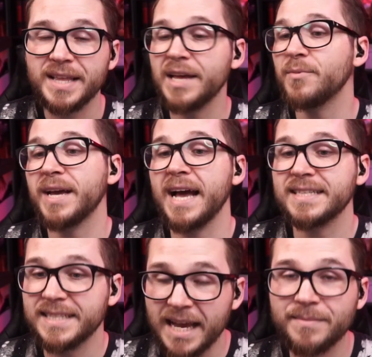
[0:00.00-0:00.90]
and then we
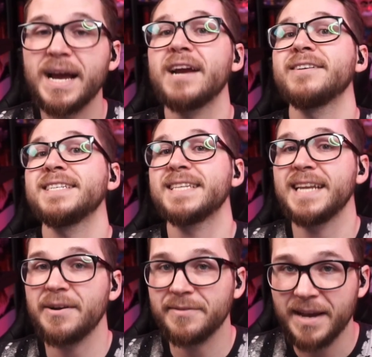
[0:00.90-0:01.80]
got Slime Diaries, and
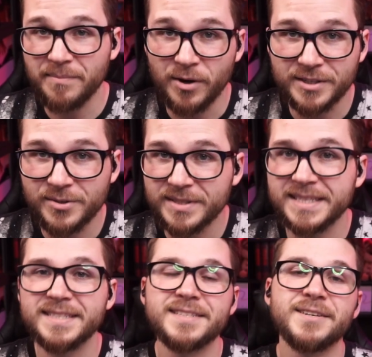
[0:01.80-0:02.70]
now we've got part two of
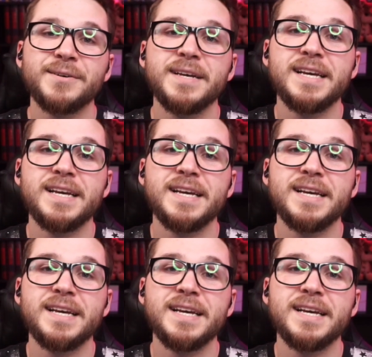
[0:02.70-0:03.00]
season two.